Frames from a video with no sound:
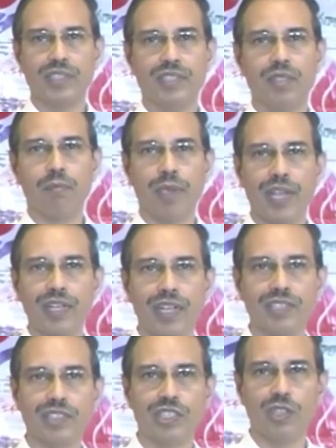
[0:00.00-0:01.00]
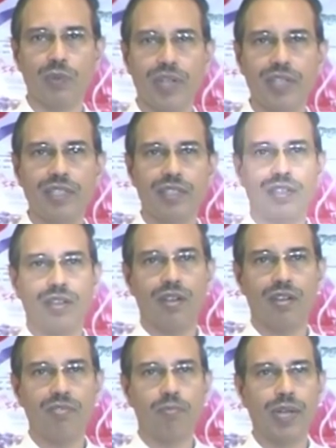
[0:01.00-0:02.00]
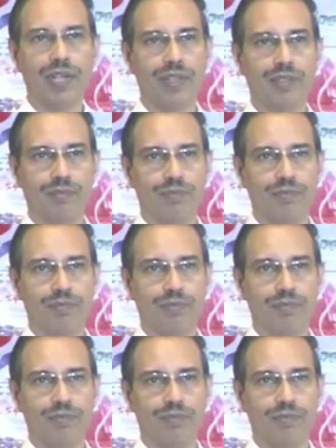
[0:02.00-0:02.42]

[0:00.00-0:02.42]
is the main constituent of blood.